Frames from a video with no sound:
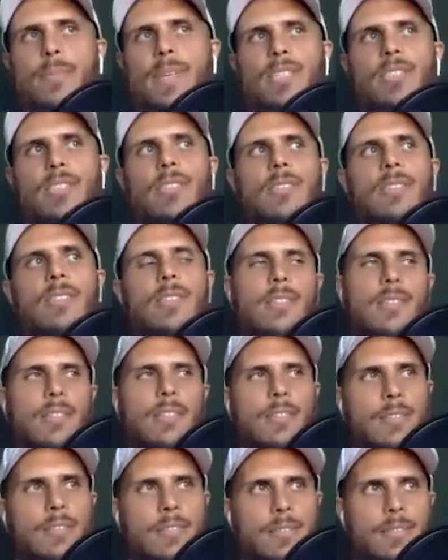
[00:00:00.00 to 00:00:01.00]
mentioned
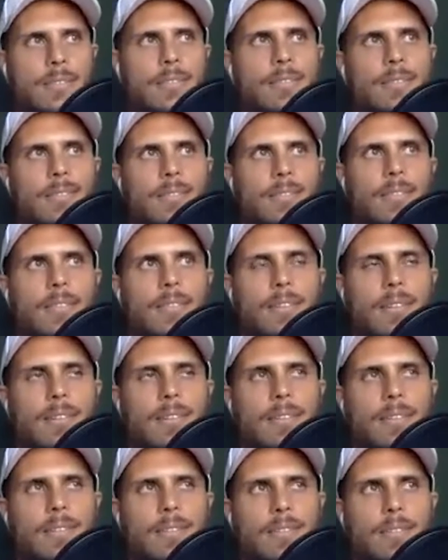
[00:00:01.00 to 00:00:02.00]
a
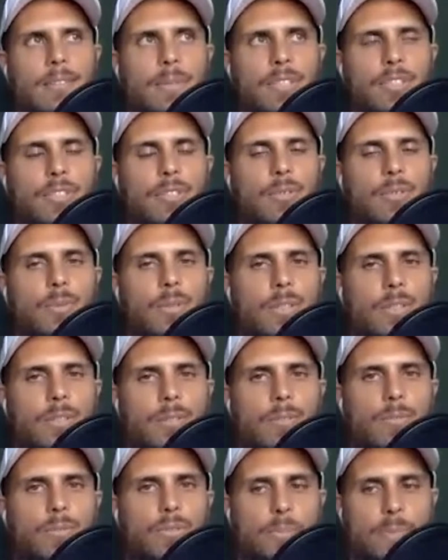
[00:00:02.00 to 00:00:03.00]

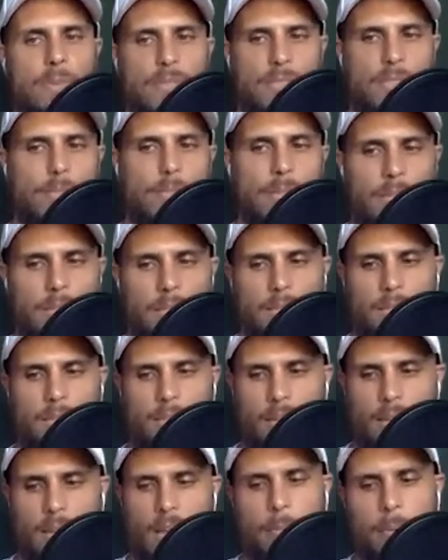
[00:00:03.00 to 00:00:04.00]
word, responsibility,
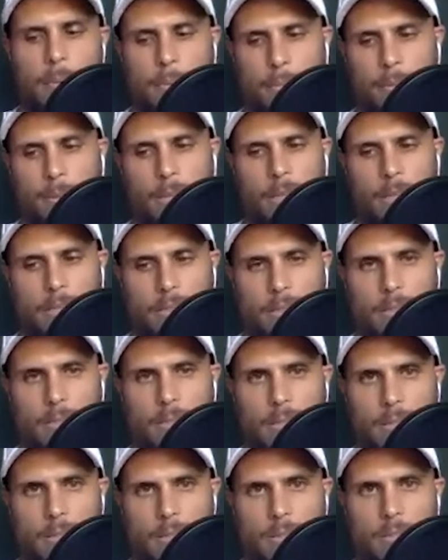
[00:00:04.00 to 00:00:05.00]
and that came up a lot
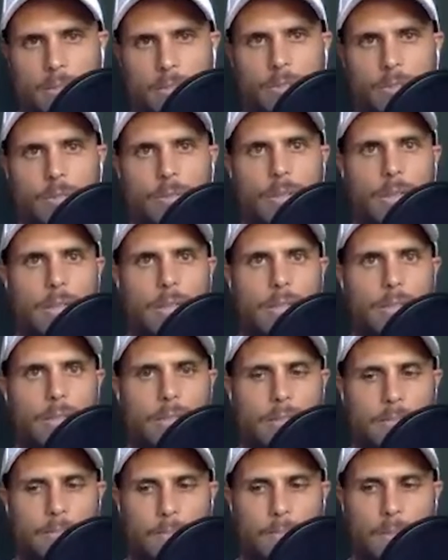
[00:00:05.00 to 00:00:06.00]
during
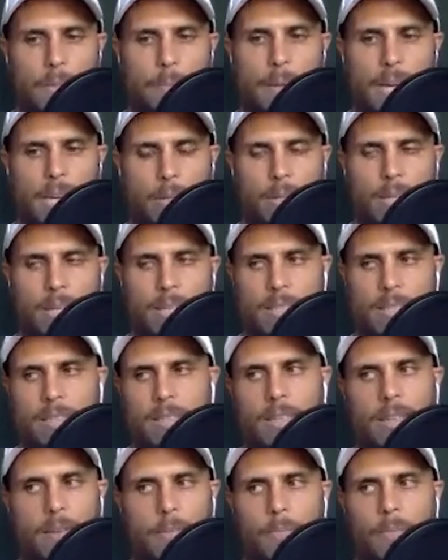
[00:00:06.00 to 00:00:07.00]
the panel last
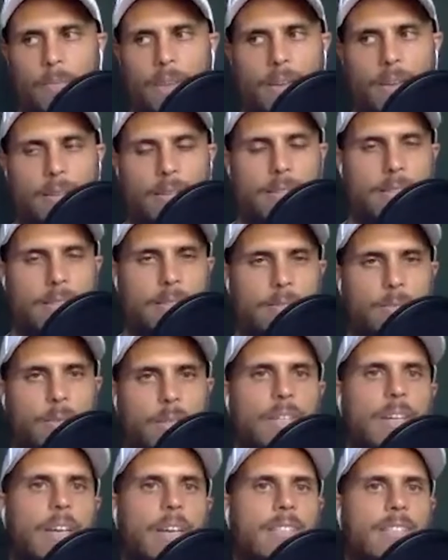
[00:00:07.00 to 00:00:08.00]
night. And
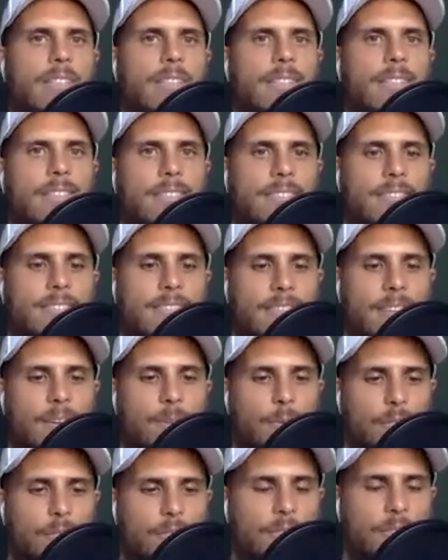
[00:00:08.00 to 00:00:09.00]
when you answer this, I
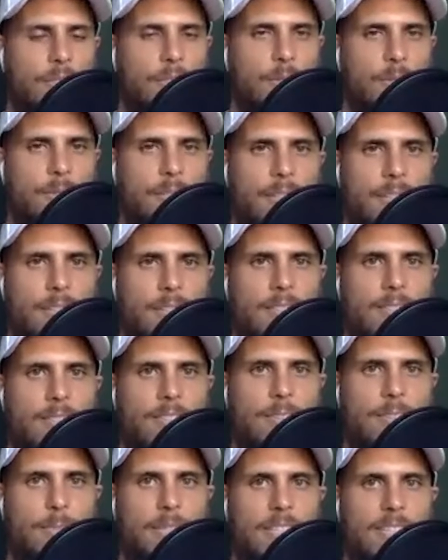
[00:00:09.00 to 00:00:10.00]
want you to do it in
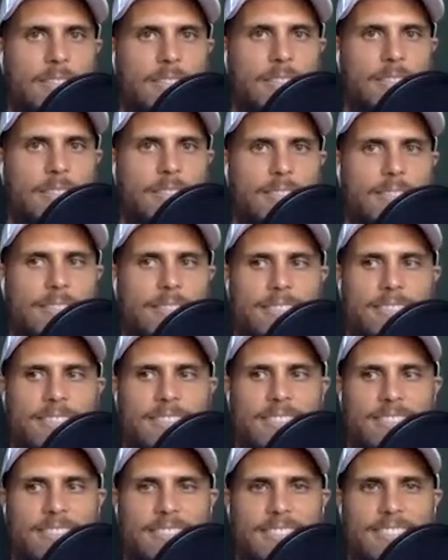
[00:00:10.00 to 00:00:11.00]
Jimmy Song, in
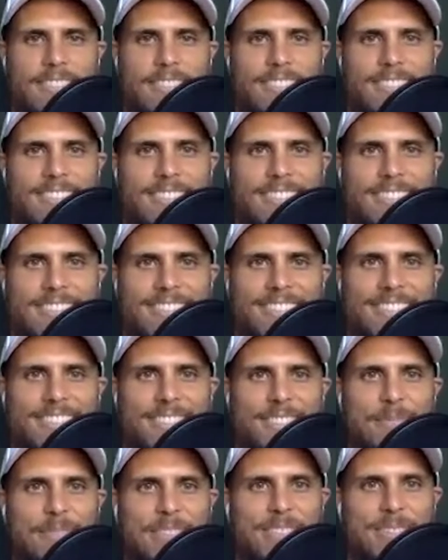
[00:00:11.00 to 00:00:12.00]
a
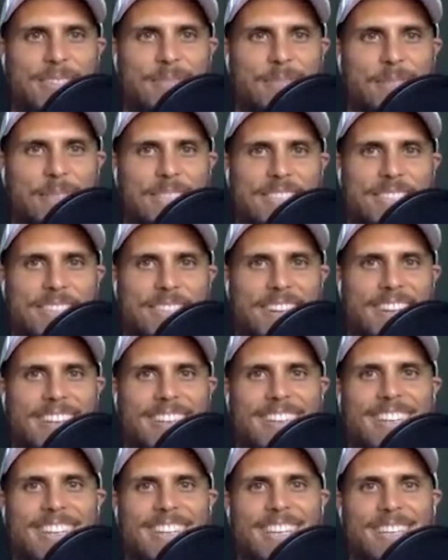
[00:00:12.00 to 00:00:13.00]
Jimmy Song voice. All
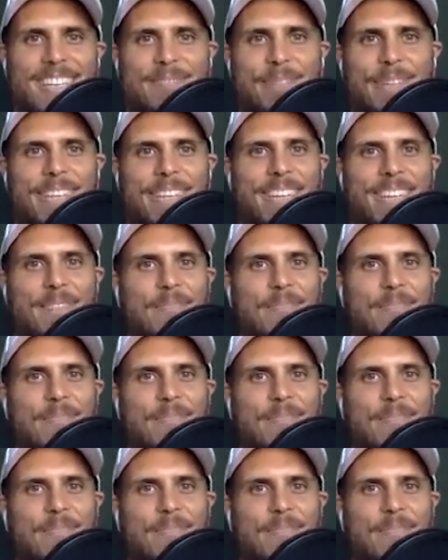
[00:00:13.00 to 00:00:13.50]
right, but